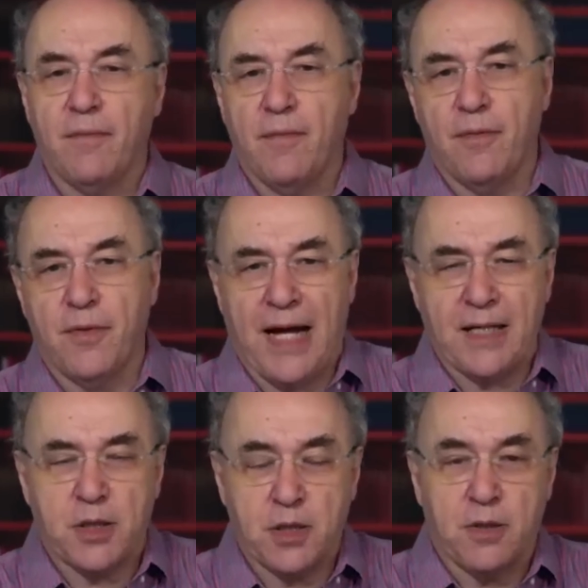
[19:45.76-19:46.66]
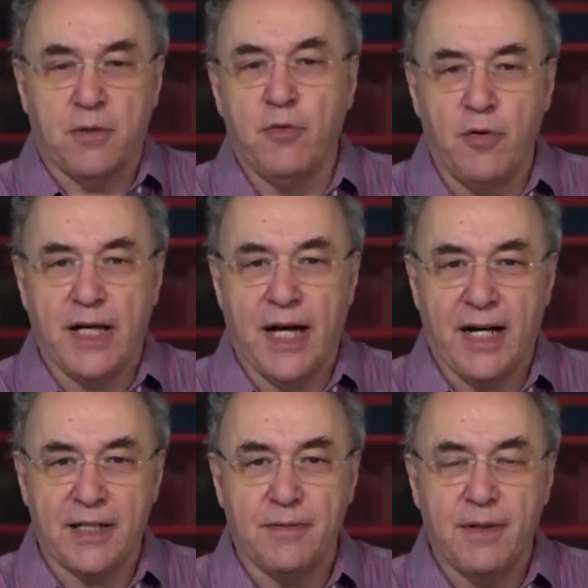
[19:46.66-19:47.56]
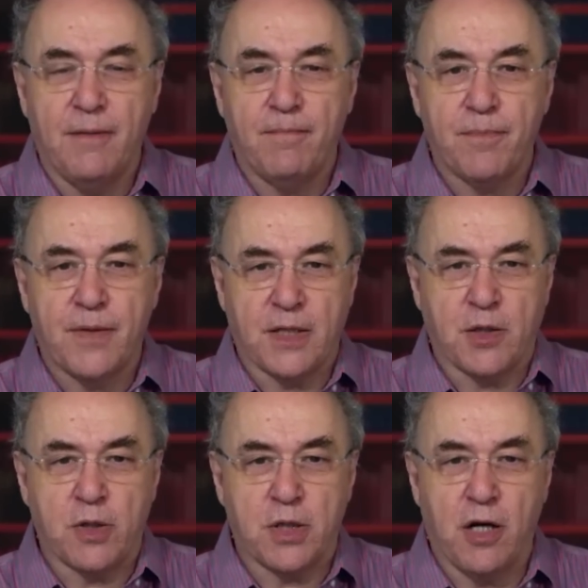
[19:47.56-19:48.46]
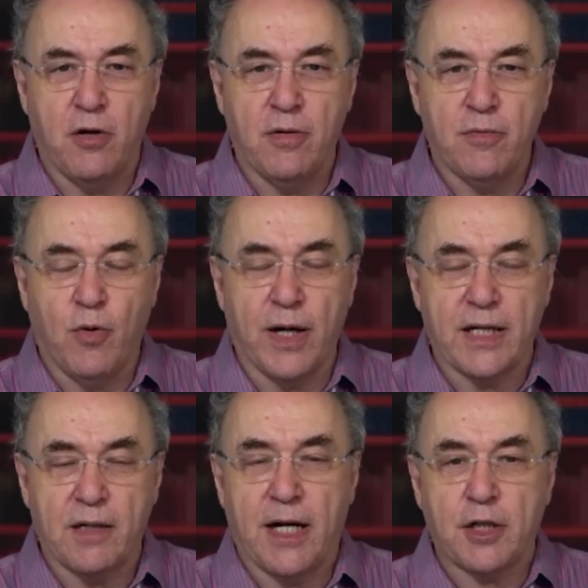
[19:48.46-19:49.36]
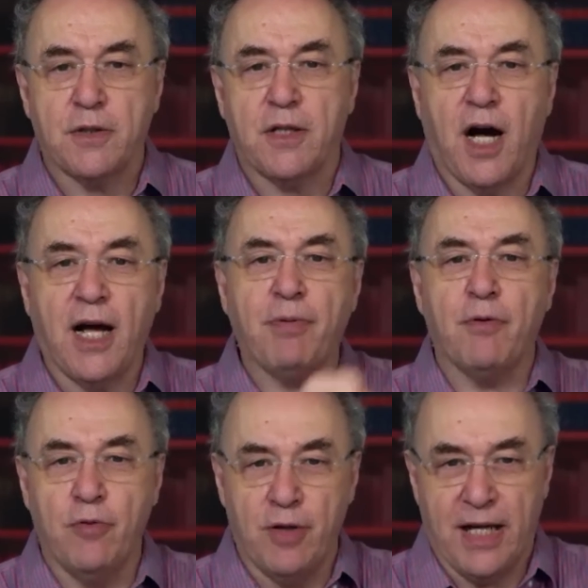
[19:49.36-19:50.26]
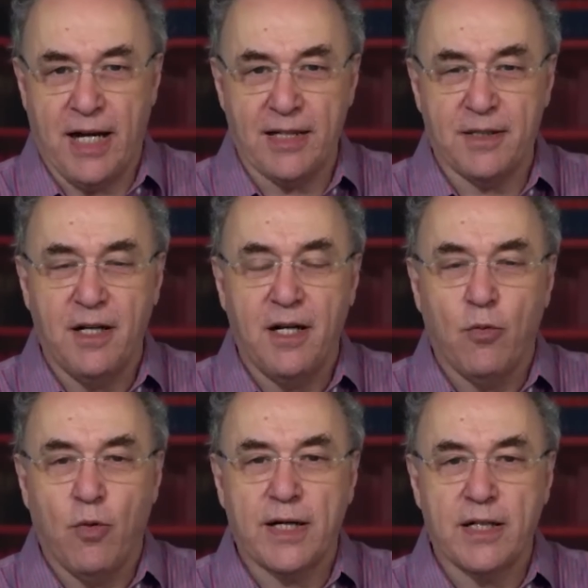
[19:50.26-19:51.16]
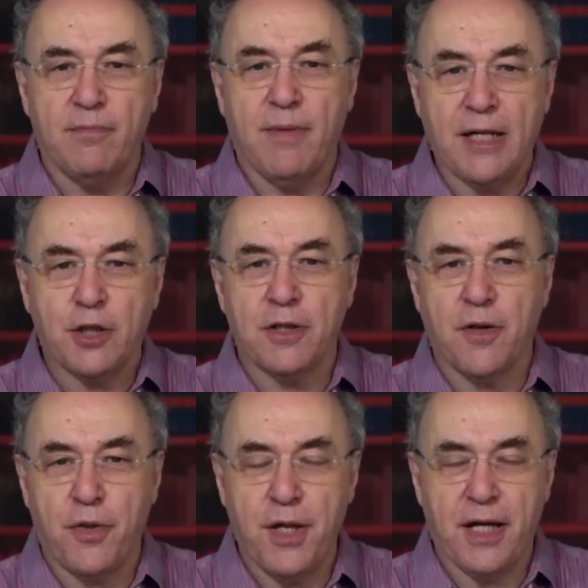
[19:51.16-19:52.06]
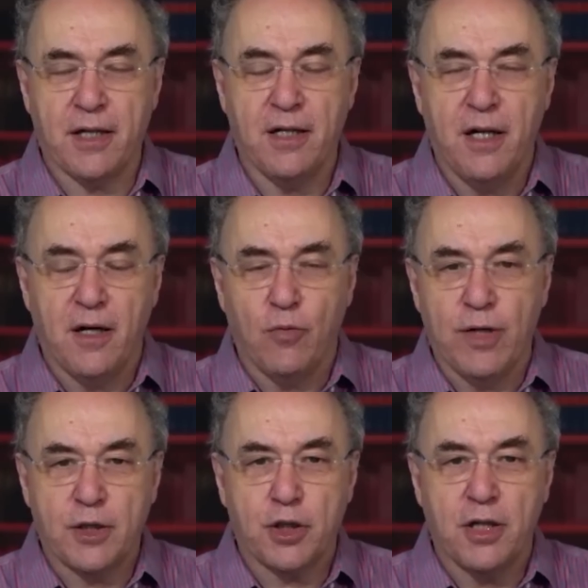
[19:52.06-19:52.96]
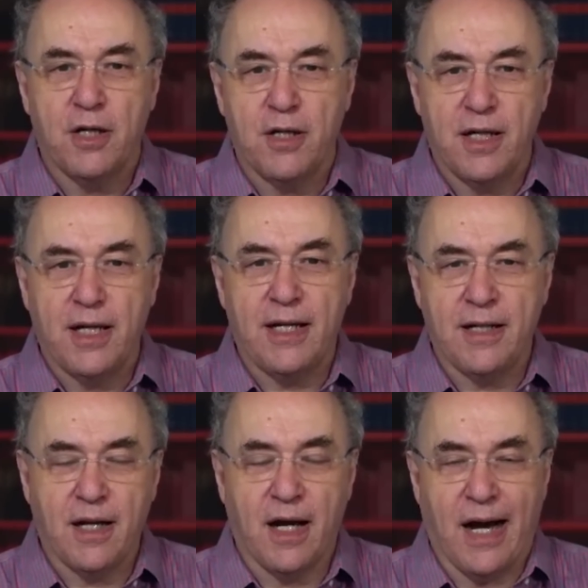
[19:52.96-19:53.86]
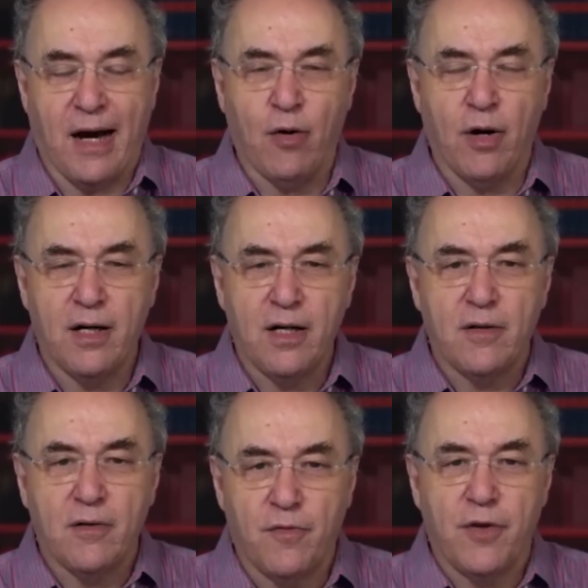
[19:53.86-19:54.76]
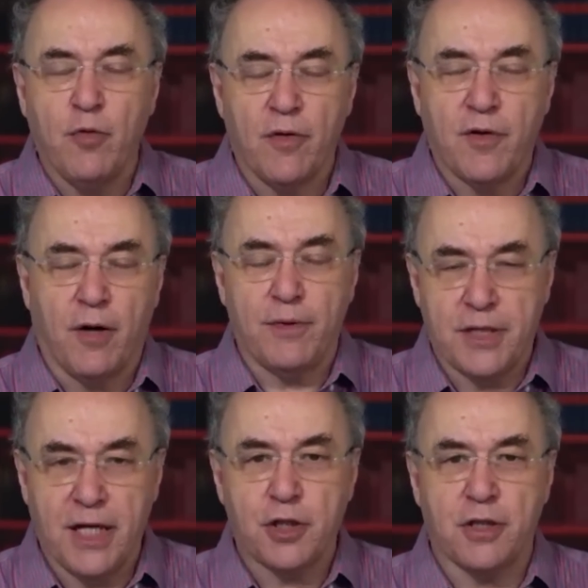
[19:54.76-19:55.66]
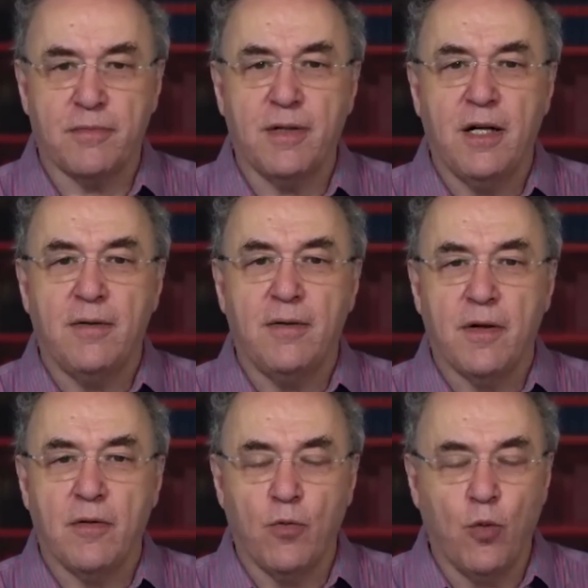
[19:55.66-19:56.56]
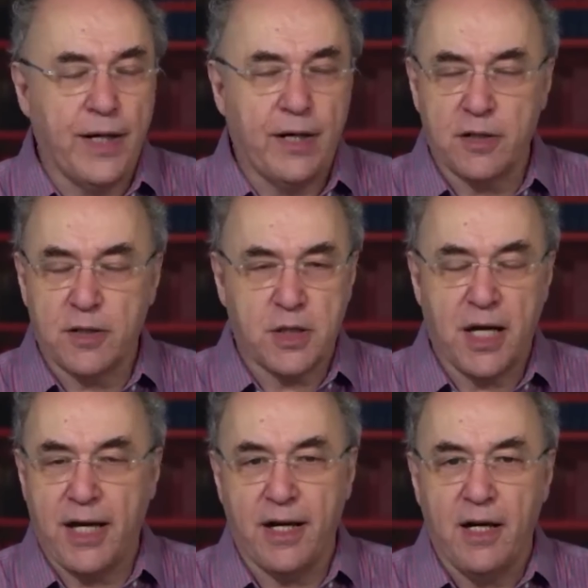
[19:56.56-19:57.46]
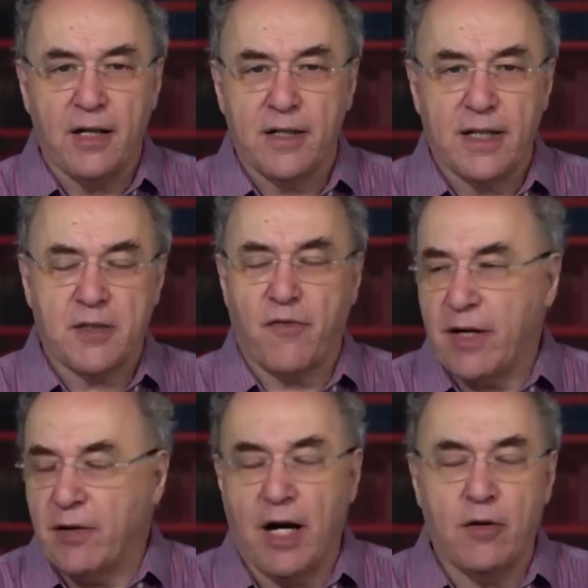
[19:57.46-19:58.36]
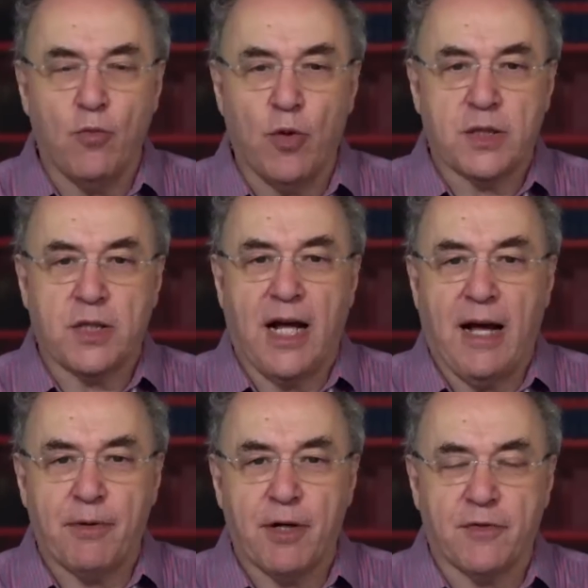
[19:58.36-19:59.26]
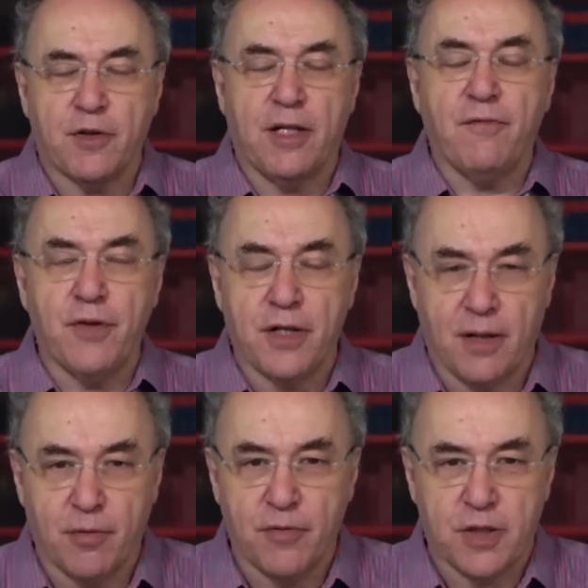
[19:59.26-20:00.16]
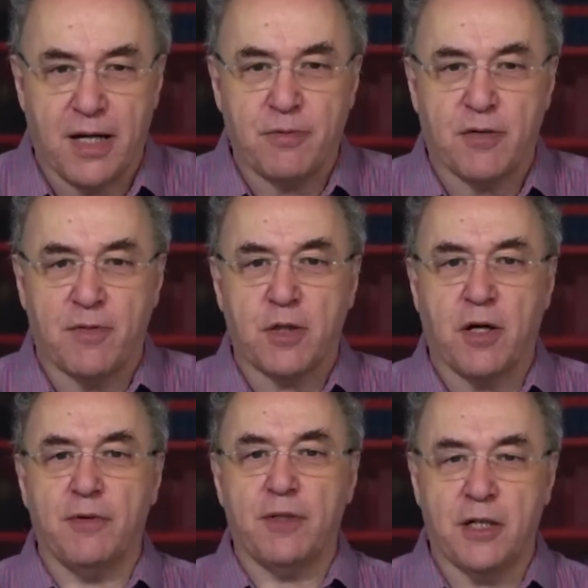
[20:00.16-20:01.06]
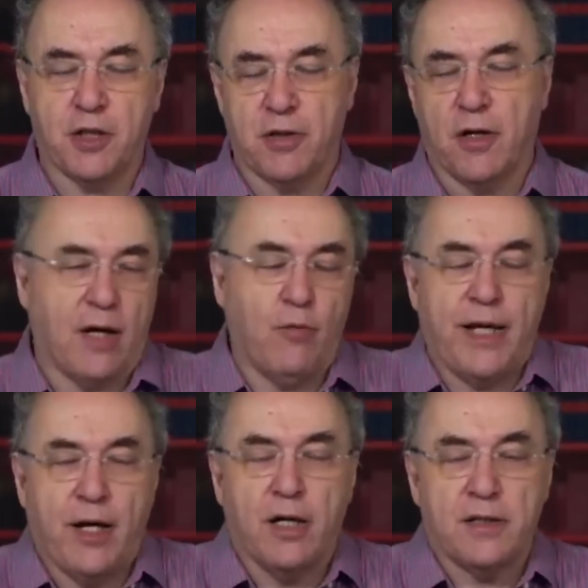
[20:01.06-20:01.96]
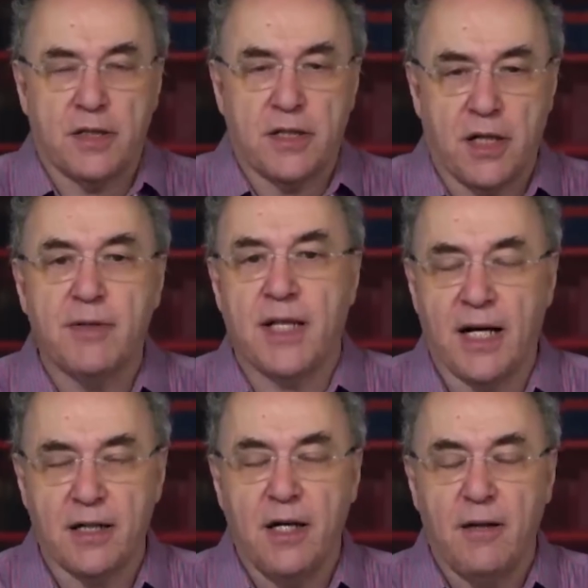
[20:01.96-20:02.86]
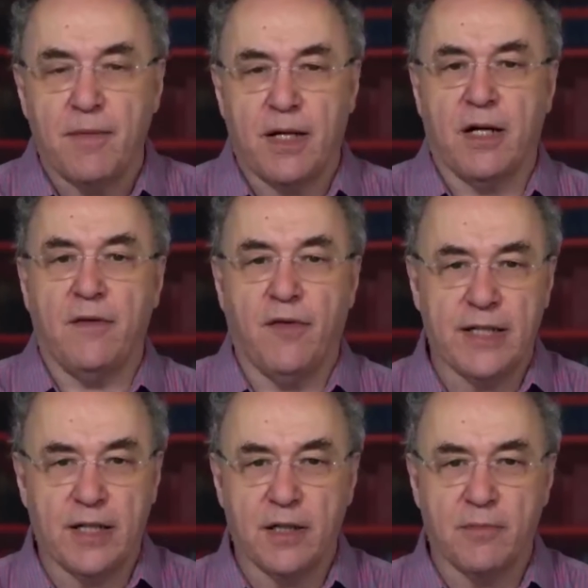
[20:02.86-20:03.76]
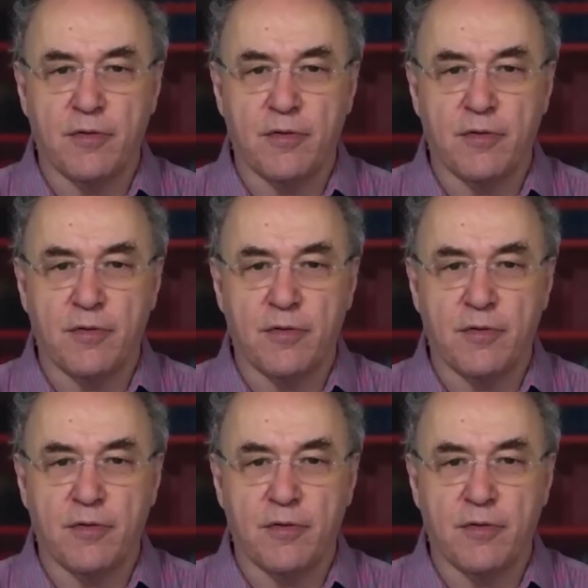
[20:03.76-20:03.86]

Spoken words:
that's the ruliad. There's also, one can imagine, the hyperruliad, One can imagine a thing which, in our view of computation, we could say, let's figure out what's going to happen after an infinite number of steps of this computation. Okay, we can't determine that in any finite number of